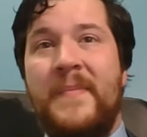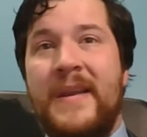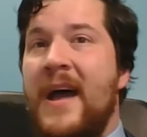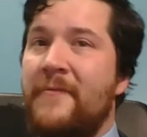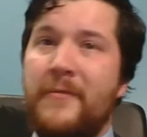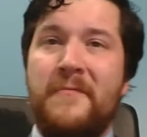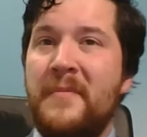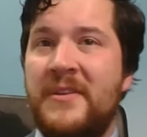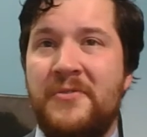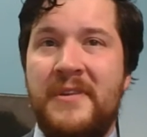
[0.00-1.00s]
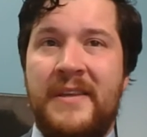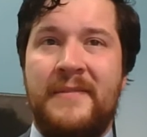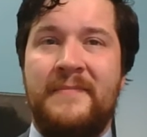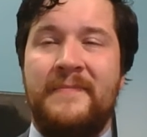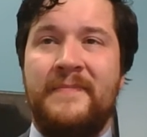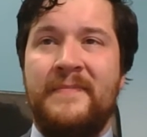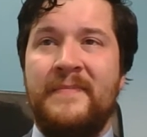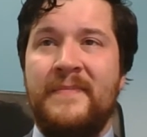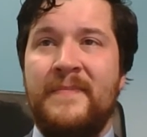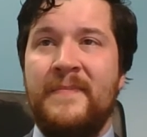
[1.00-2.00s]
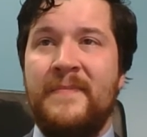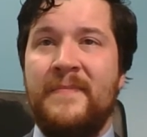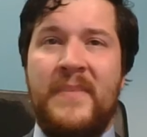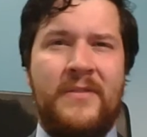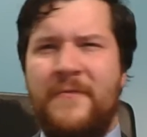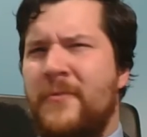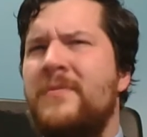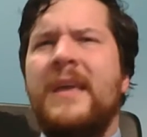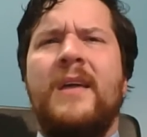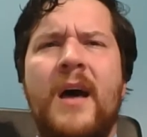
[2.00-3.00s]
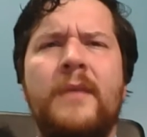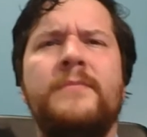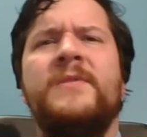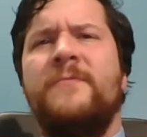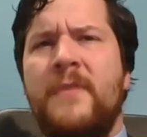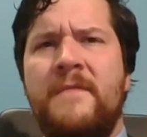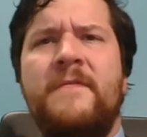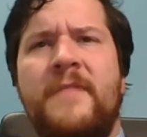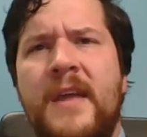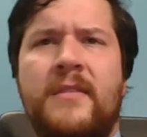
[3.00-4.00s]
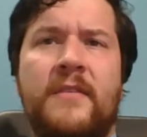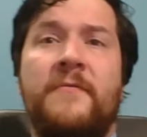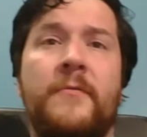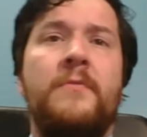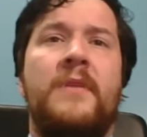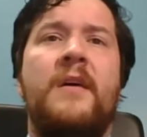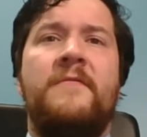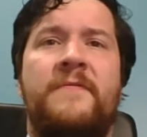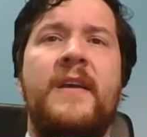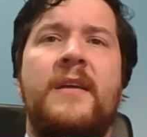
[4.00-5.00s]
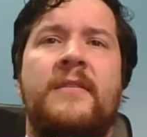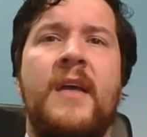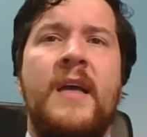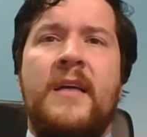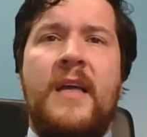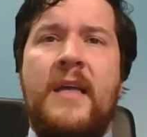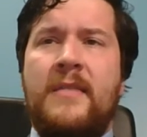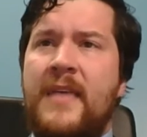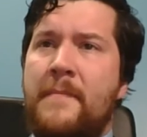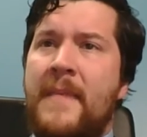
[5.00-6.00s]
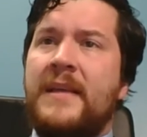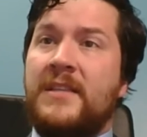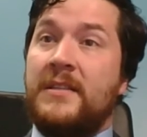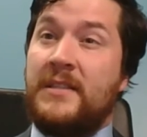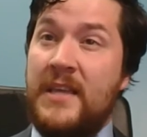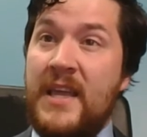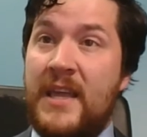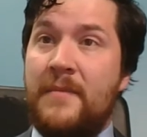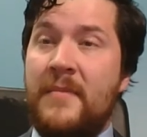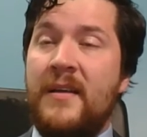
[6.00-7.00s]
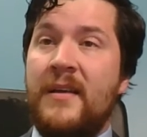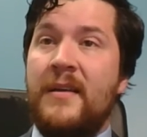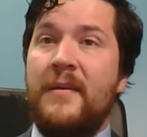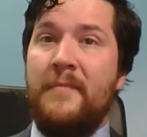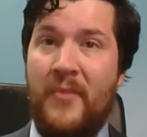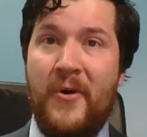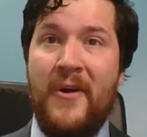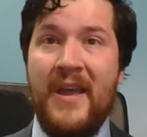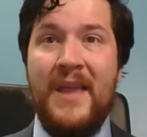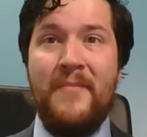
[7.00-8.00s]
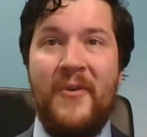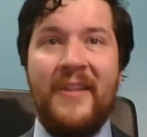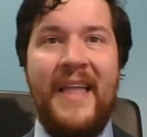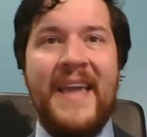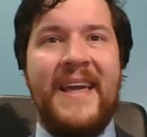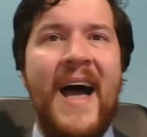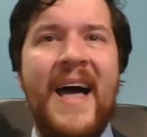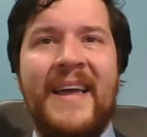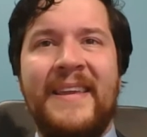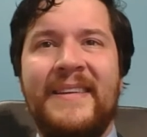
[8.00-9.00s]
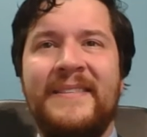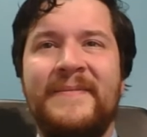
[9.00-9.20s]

but not fruit from a tree, but the fruit that comes from faith, the fruit of faith eh, that makes us seem more and more like God,